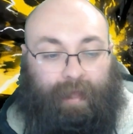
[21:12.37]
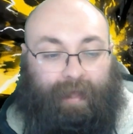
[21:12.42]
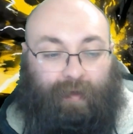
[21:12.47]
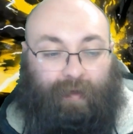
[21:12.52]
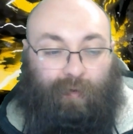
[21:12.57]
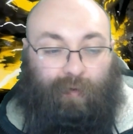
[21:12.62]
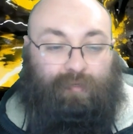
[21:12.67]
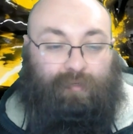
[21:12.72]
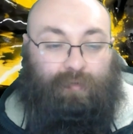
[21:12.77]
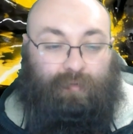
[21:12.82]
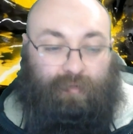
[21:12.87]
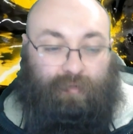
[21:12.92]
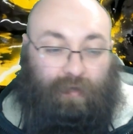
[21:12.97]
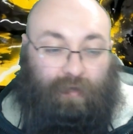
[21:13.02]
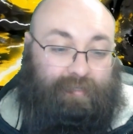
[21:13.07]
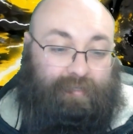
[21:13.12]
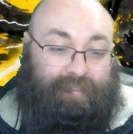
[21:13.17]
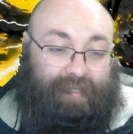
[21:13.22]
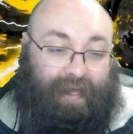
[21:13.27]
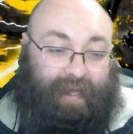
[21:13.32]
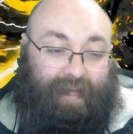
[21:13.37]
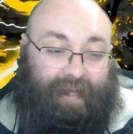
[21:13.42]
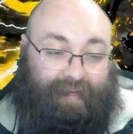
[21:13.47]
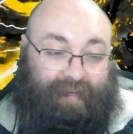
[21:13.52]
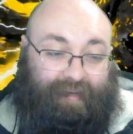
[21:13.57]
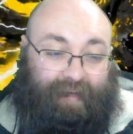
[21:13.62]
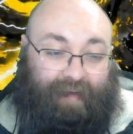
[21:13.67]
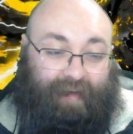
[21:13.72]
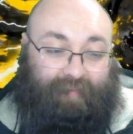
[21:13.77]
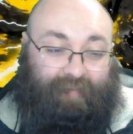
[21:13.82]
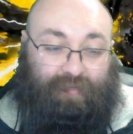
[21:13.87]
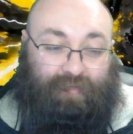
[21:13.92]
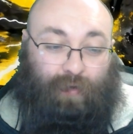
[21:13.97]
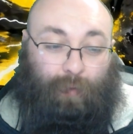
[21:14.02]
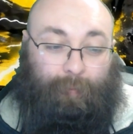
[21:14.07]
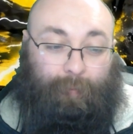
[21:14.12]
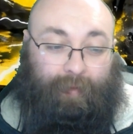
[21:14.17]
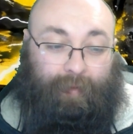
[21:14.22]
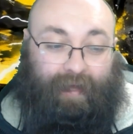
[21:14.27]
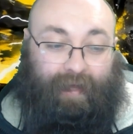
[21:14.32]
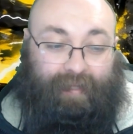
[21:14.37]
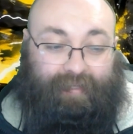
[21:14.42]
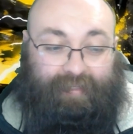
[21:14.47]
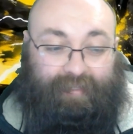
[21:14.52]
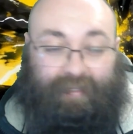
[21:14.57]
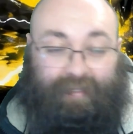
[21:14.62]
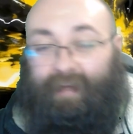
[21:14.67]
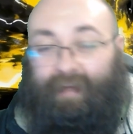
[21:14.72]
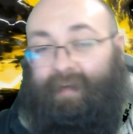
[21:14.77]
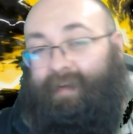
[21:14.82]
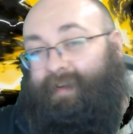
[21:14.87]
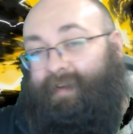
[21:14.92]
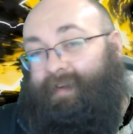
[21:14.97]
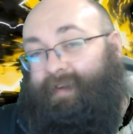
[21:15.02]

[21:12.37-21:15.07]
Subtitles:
It also does technically have a top enhance that